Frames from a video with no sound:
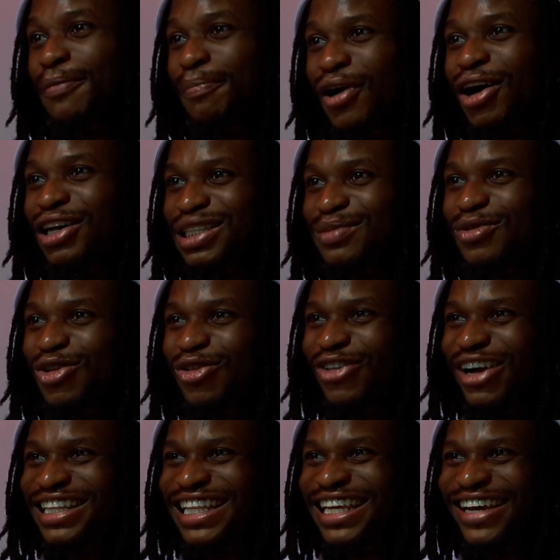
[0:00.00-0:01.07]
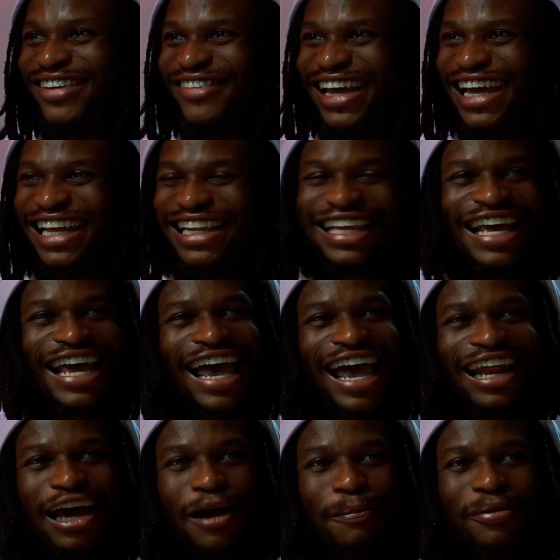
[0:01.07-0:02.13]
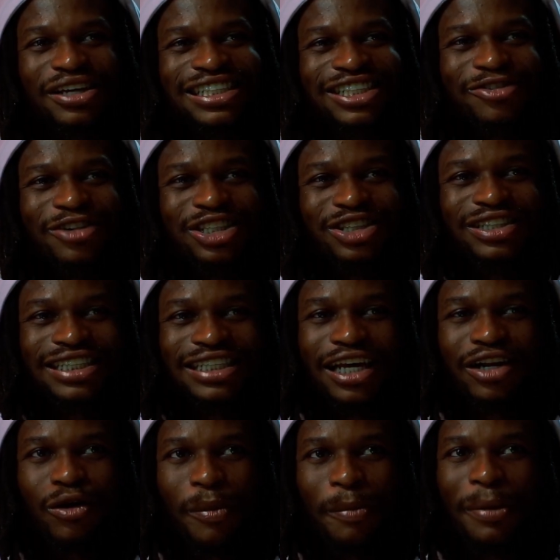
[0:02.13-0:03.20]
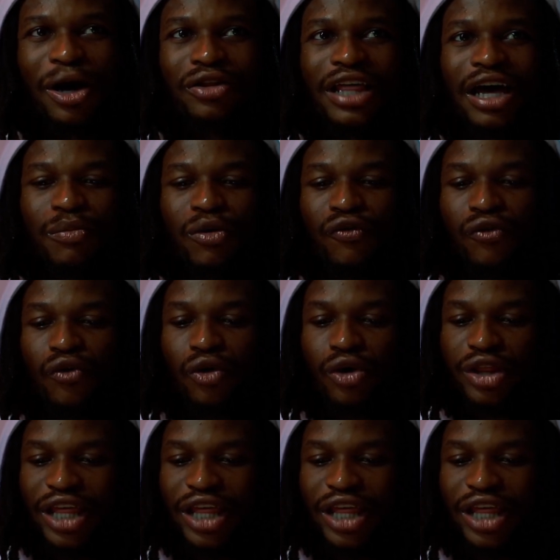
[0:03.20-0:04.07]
a boss move right there, man. And I appreciate what you said about that before